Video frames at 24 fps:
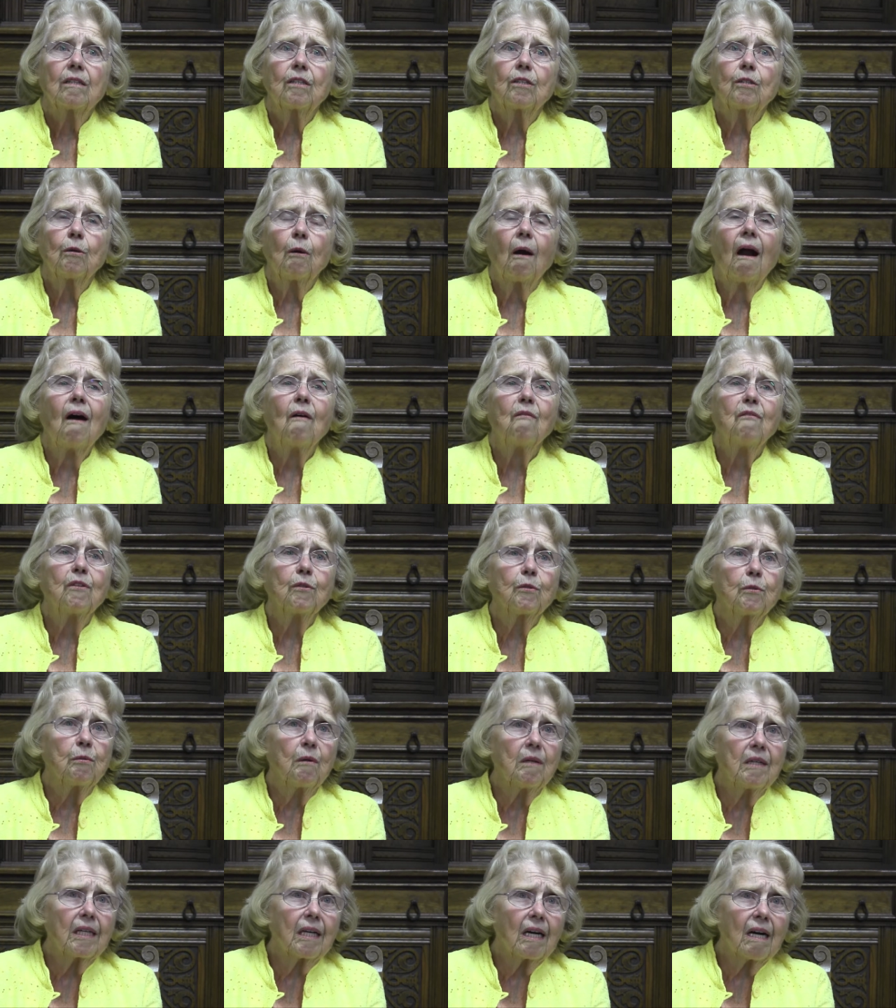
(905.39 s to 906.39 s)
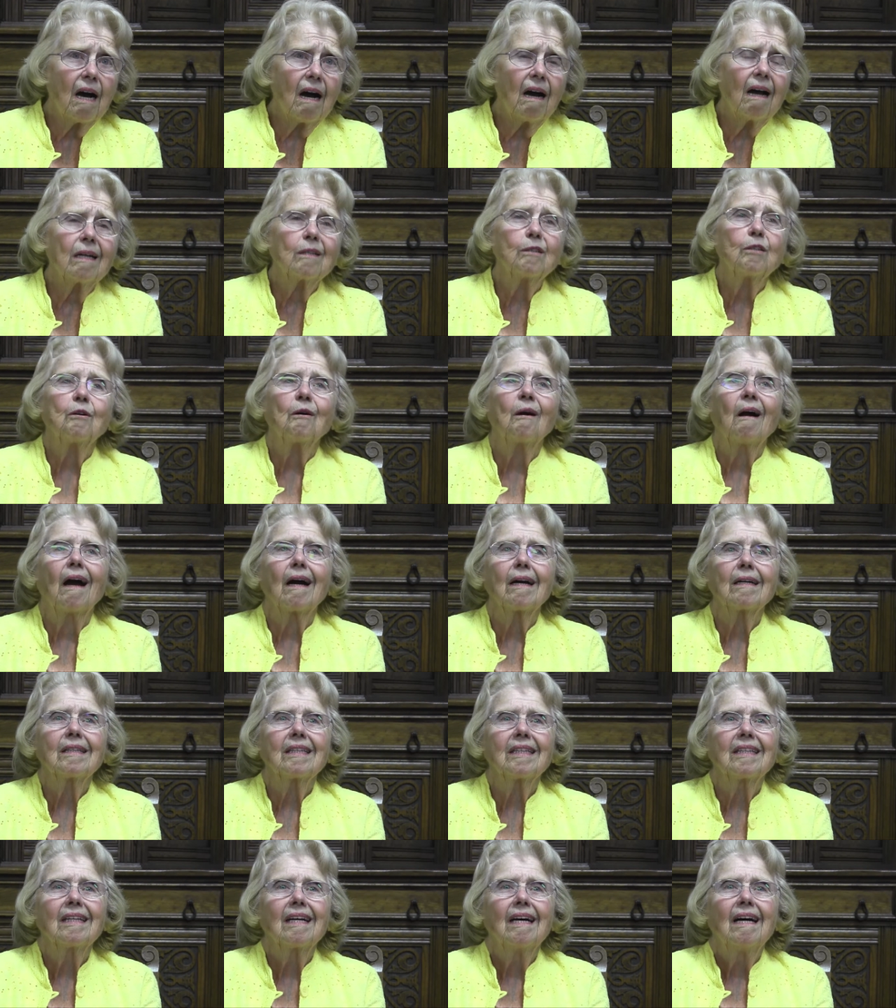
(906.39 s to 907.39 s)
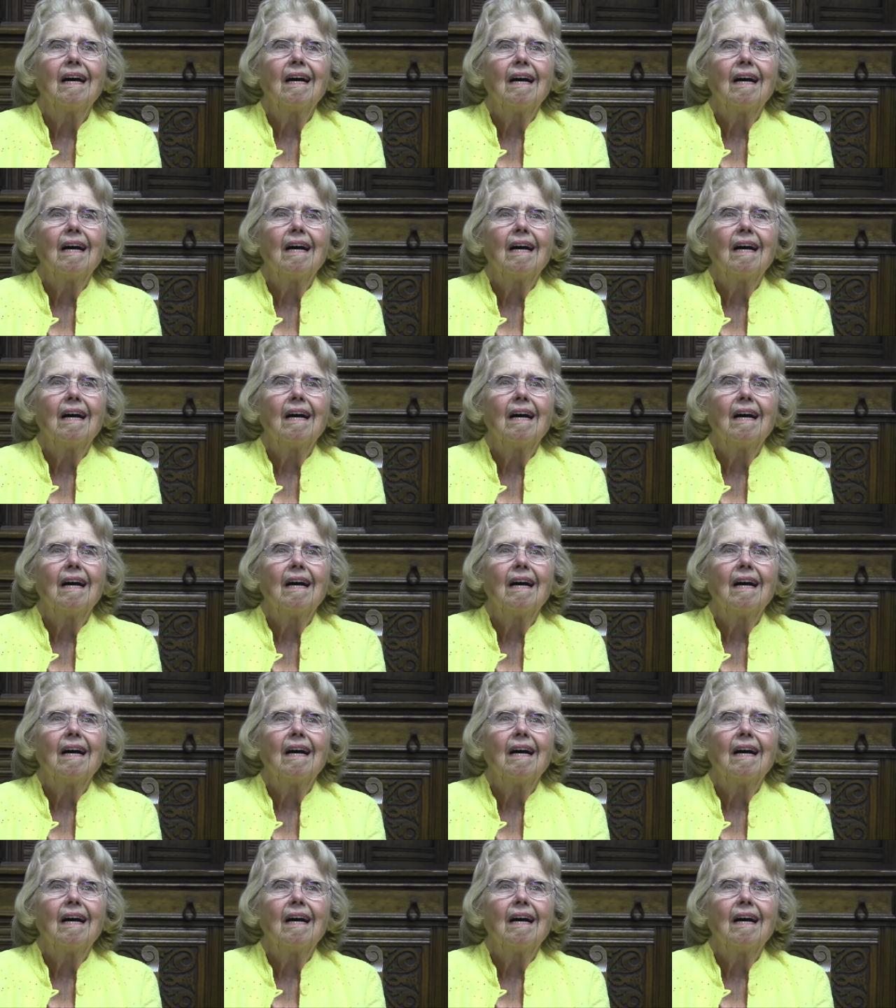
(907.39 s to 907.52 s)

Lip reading: traveled with contracts.